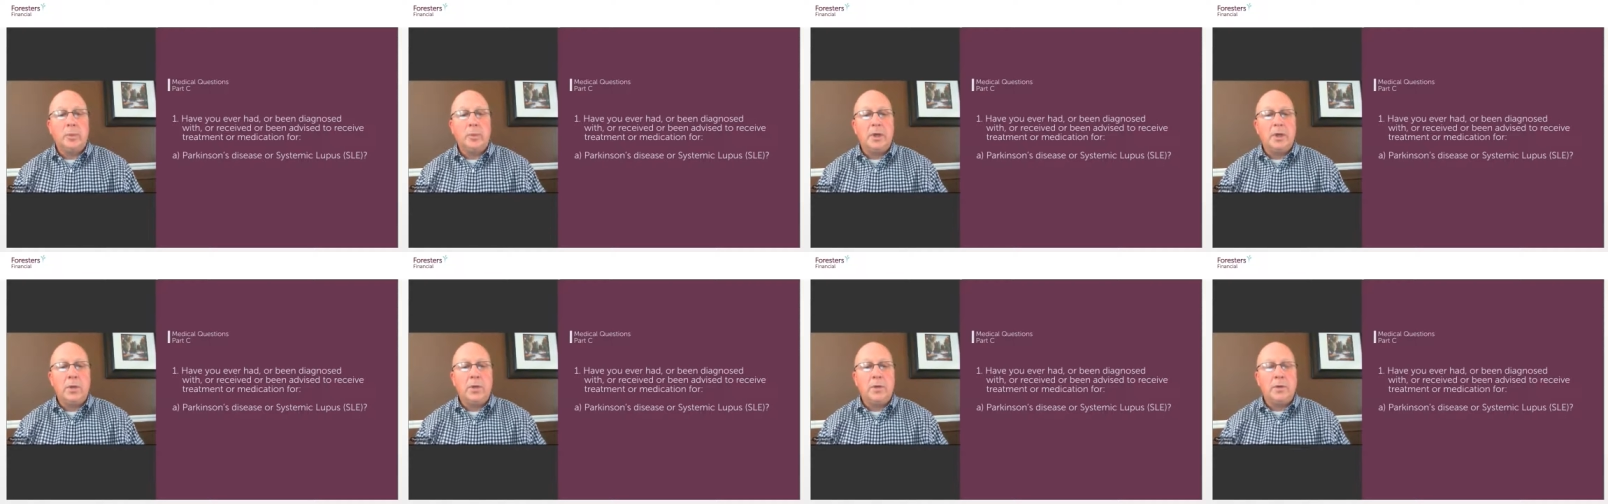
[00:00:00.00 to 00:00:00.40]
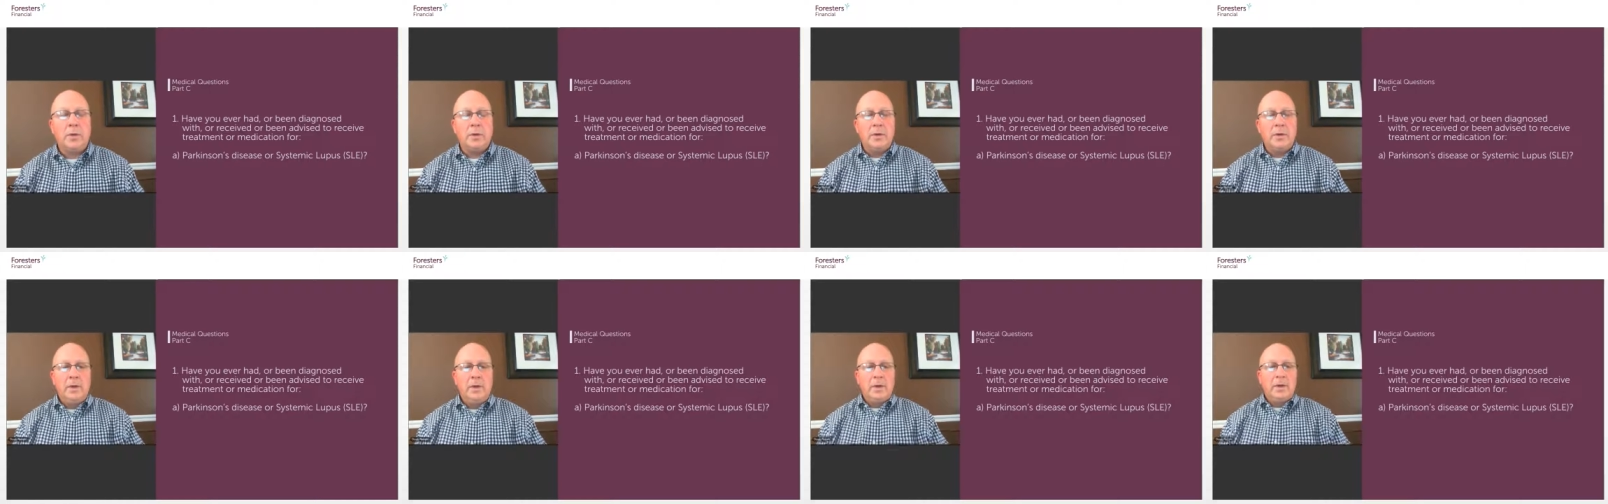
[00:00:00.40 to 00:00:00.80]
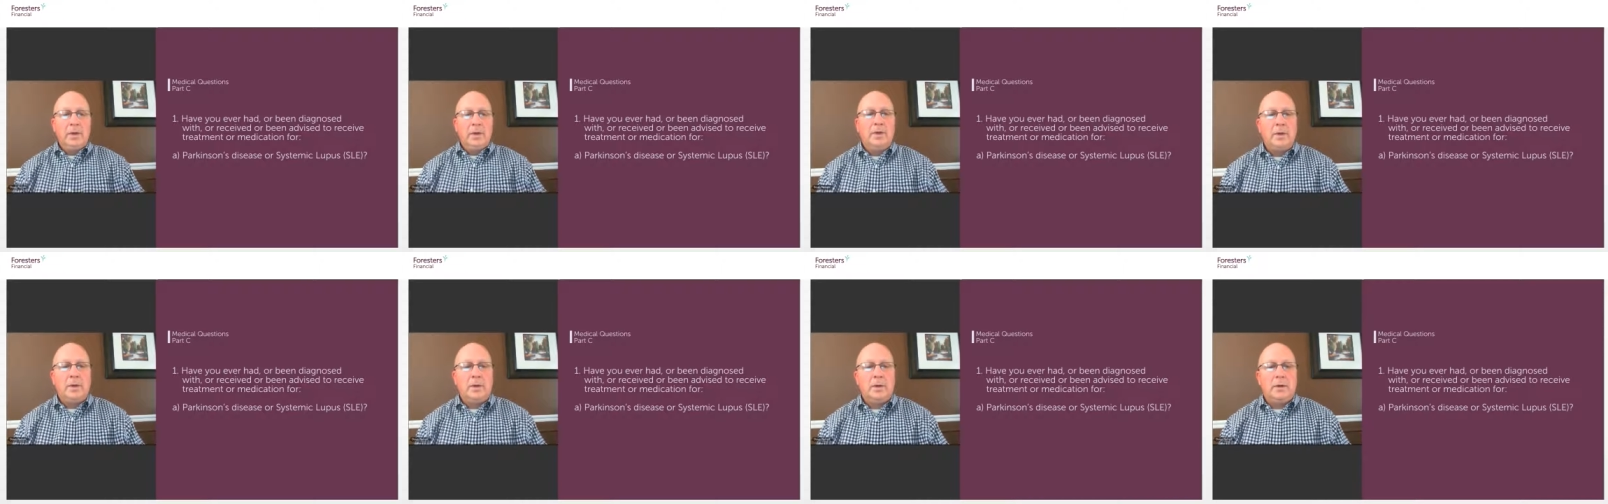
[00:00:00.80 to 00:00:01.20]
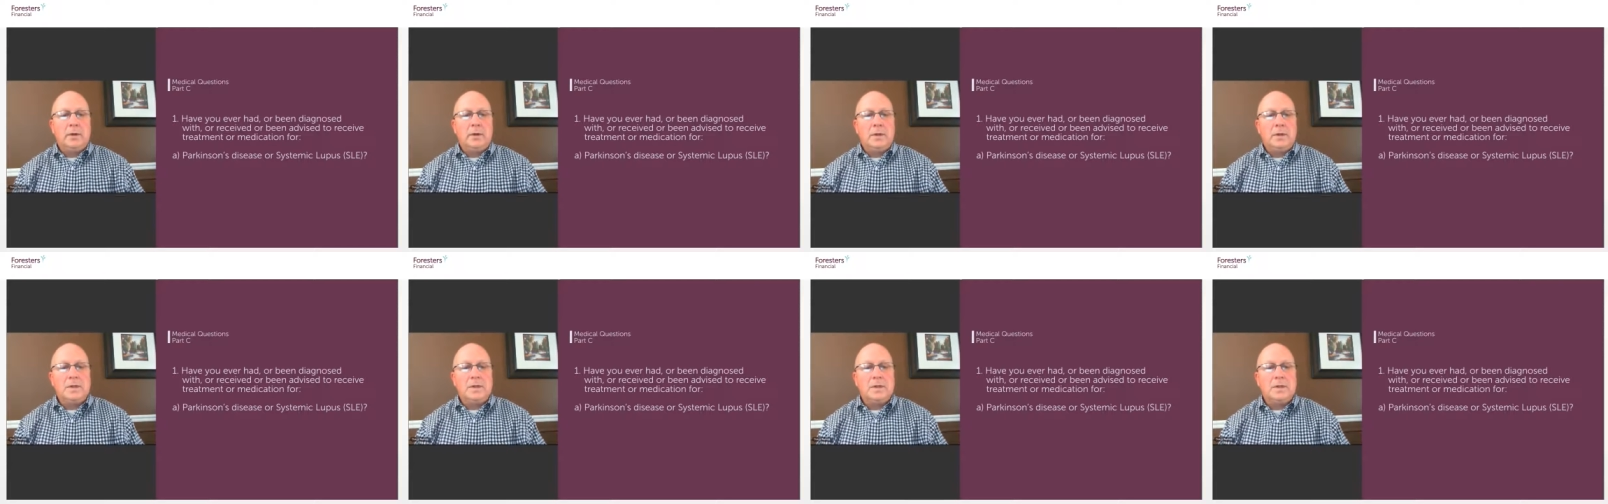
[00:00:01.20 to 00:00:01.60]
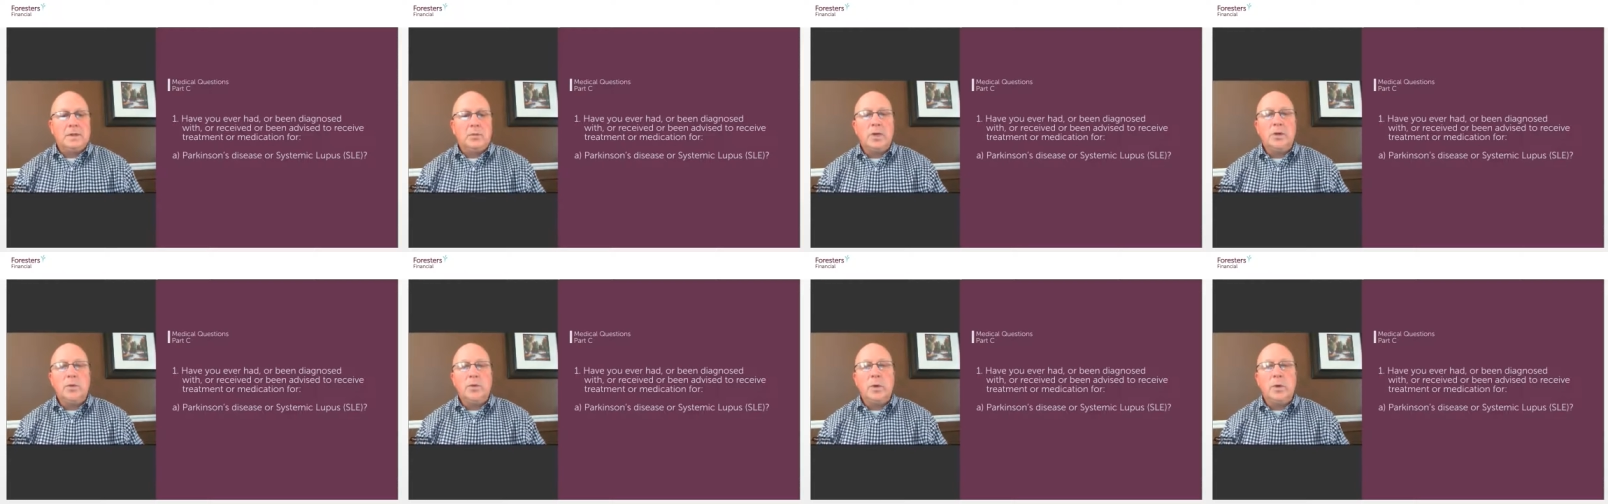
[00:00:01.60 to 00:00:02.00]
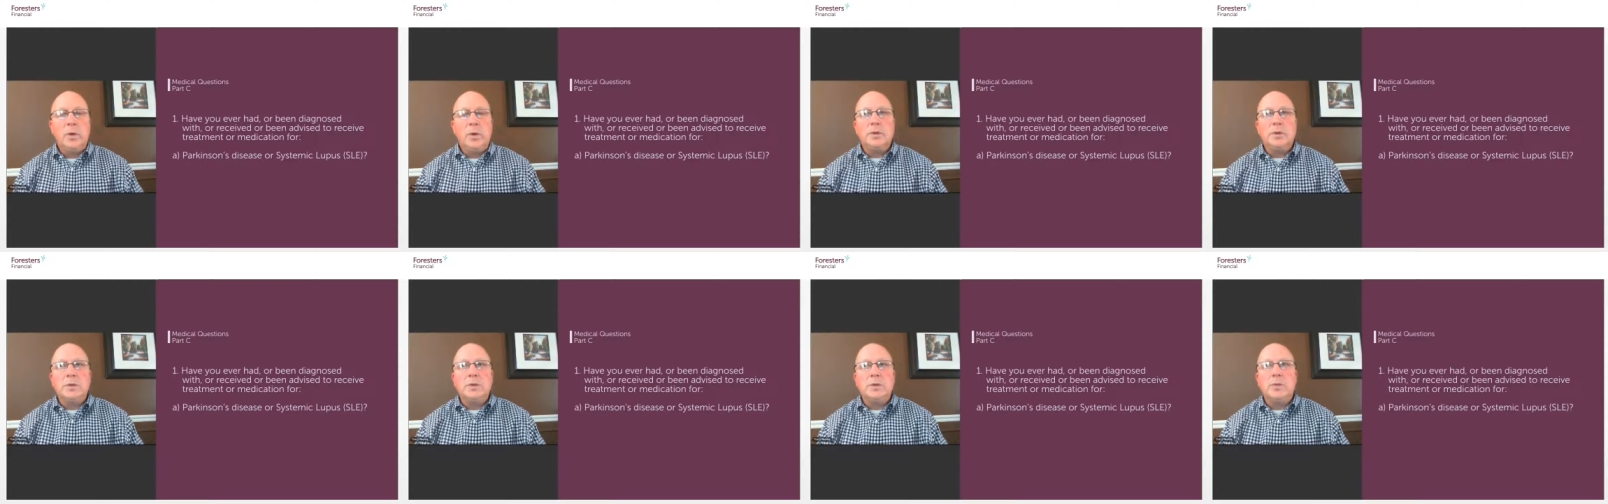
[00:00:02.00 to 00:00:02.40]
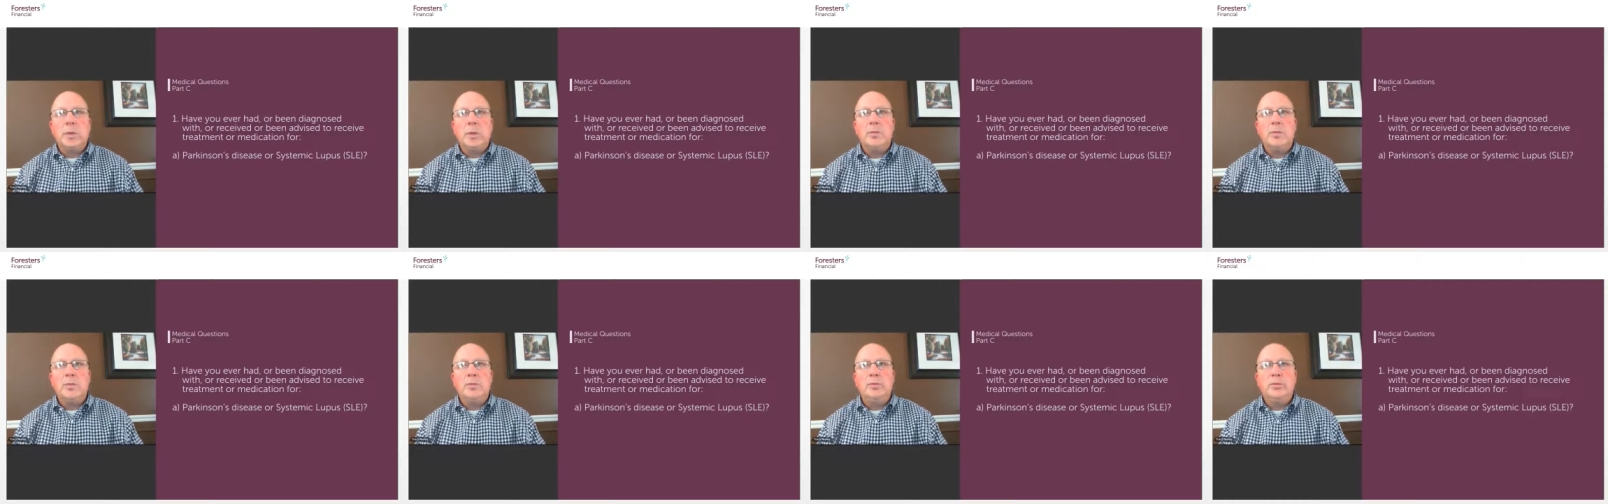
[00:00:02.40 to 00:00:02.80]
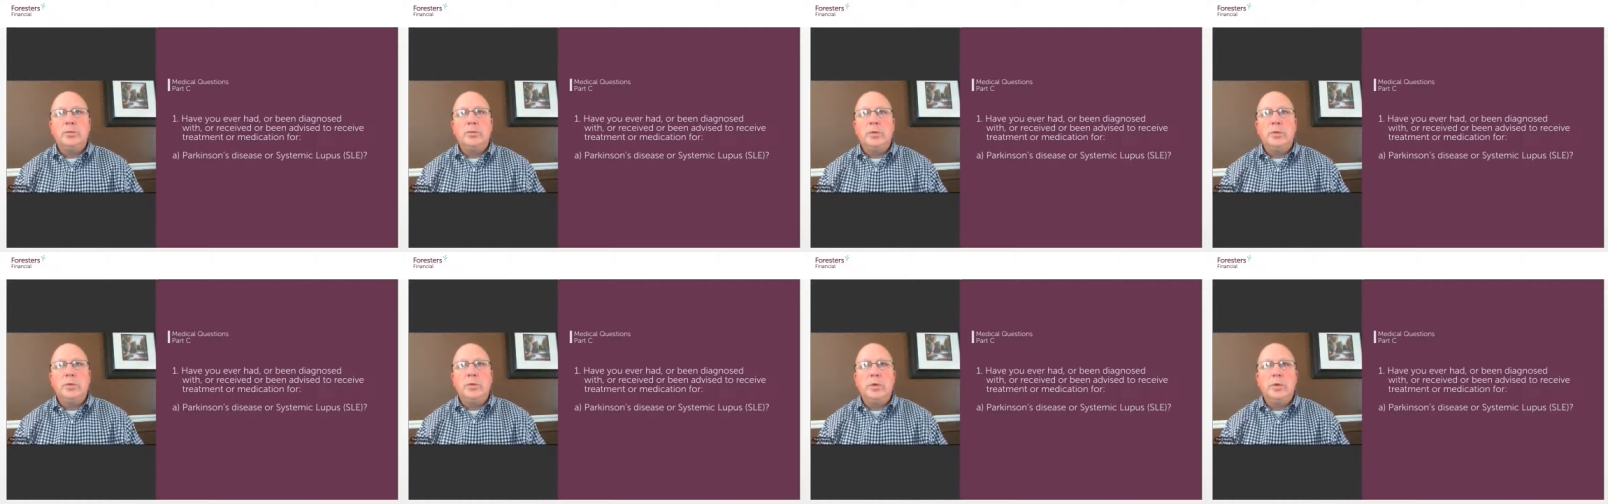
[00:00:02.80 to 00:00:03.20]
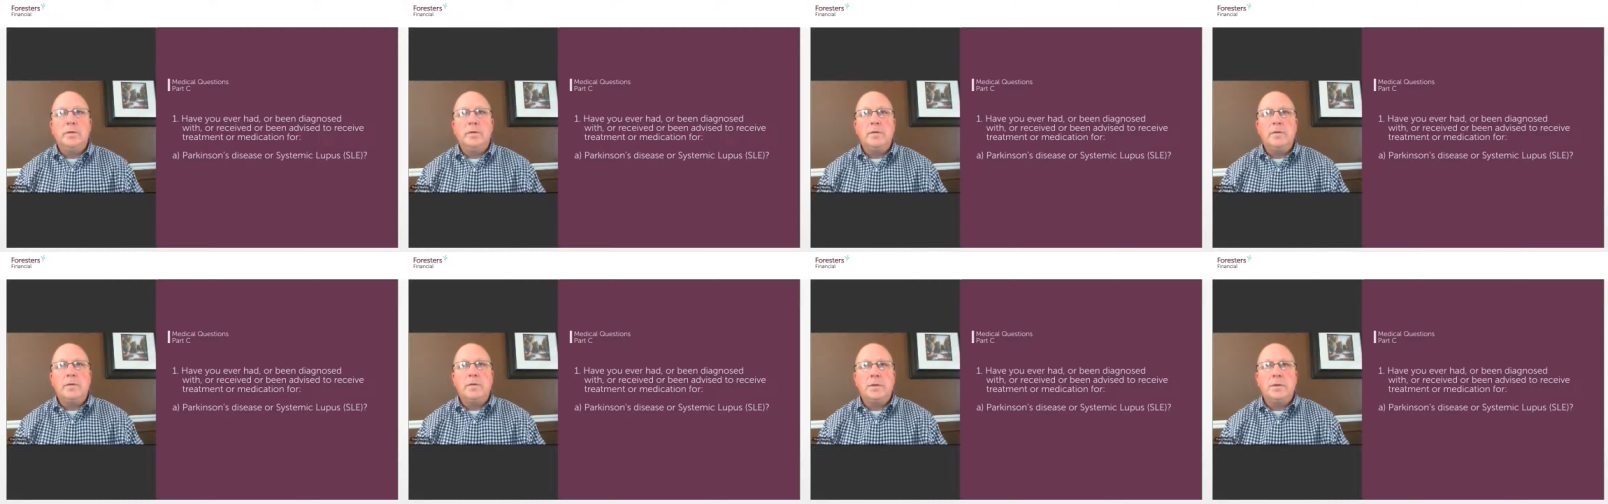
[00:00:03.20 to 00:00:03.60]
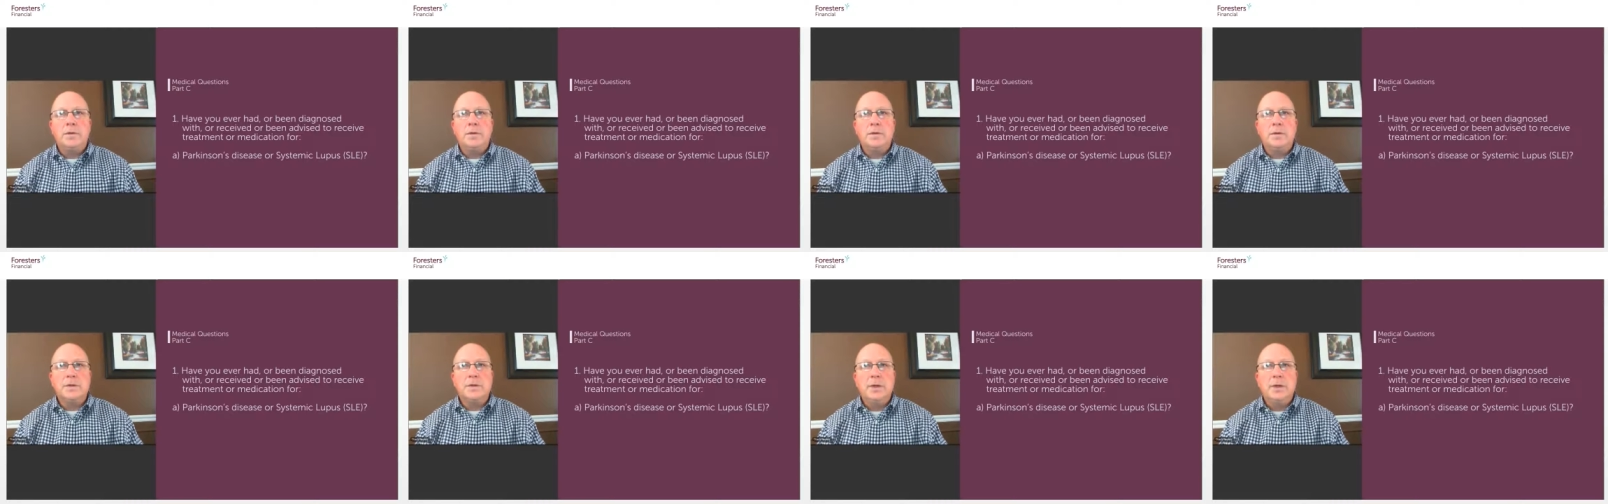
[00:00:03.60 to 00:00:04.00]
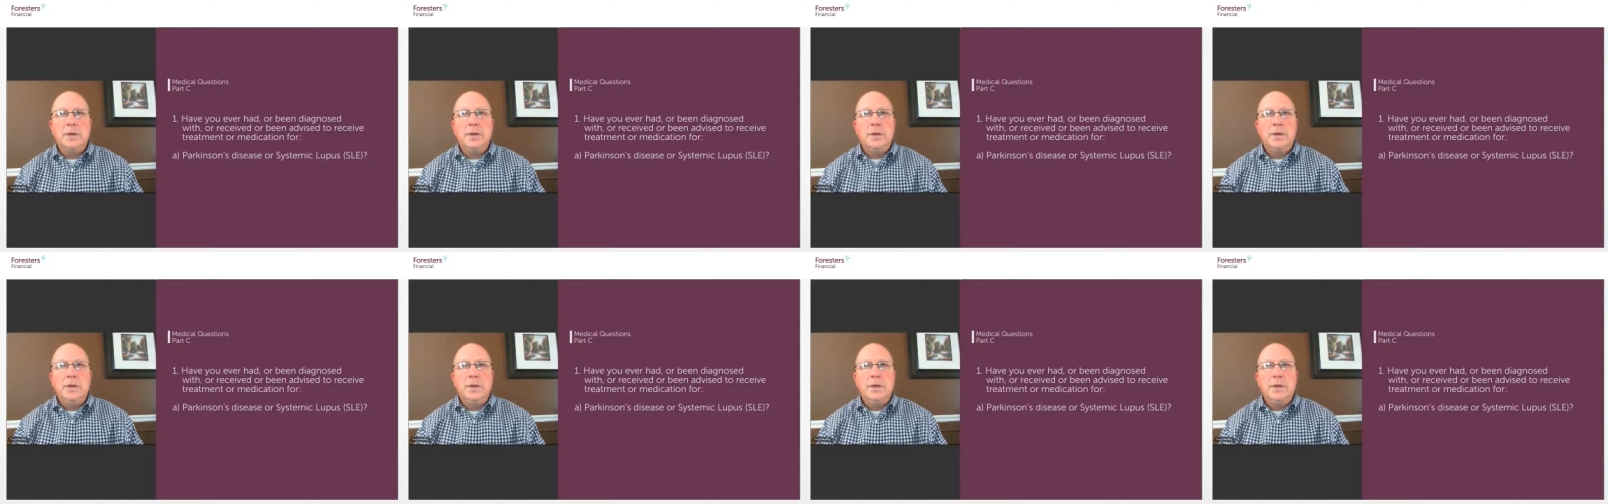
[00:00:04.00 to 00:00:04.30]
But I know that, like I said, Requip was probably one of the first